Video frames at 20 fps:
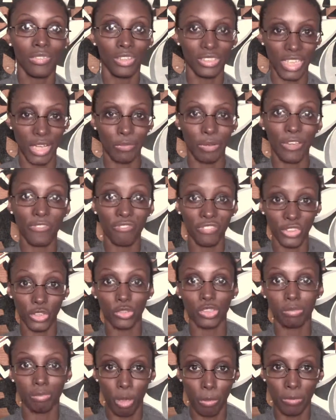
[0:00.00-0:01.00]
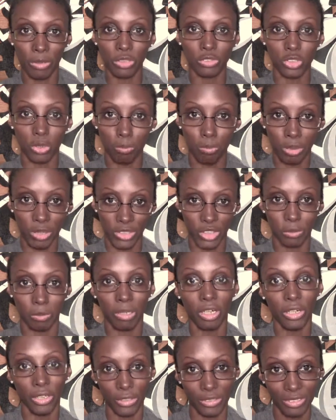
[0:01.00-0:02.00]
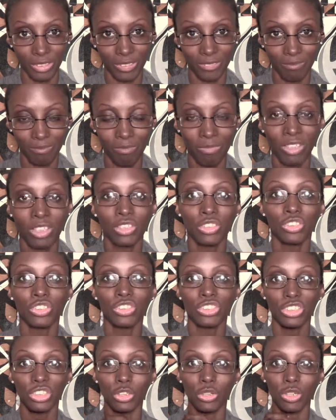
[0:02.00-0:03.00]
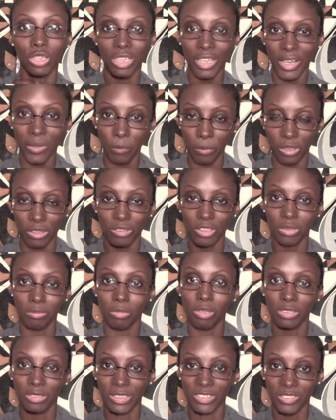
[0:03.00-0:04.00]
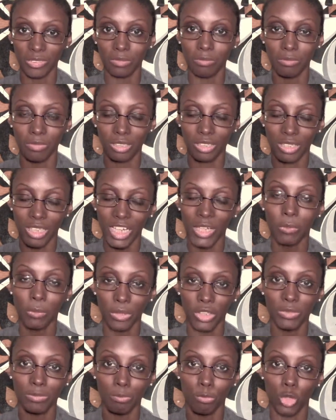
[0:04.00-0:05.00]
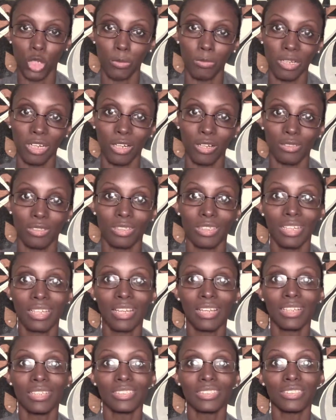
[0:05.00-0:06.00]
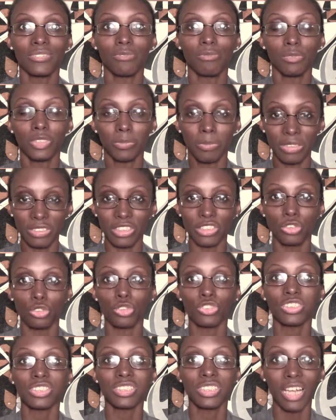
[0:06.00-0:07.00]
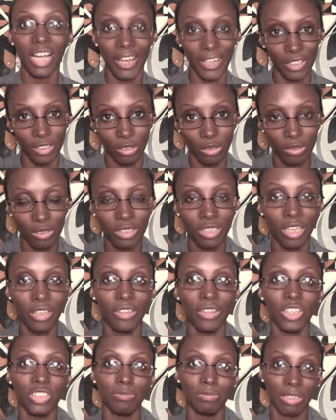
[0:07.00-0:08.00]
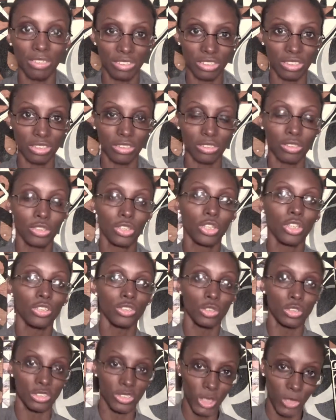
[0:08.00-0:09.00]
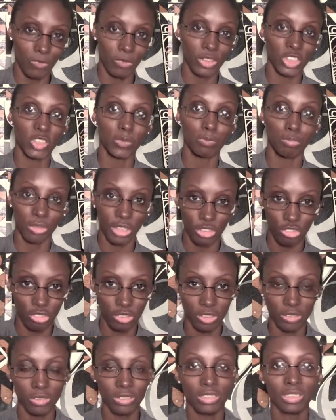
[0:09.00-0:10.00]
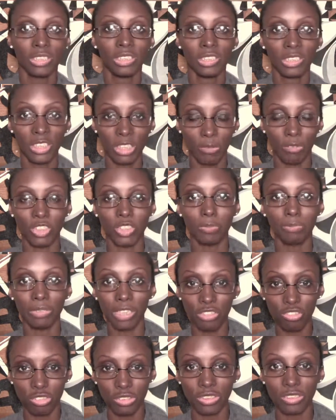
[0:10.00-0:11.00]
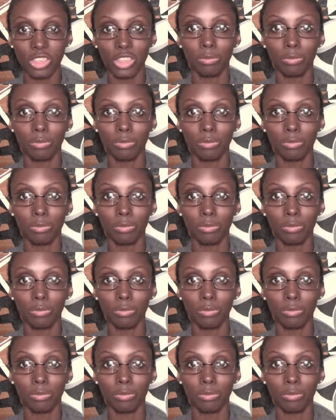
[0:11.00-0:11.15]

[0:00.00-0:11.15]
this is how I feel at the moment, so I'm putting it to my art. So client work is a little more different. Client work is more about expressing your style and then expressing your self-expression. Self-expression is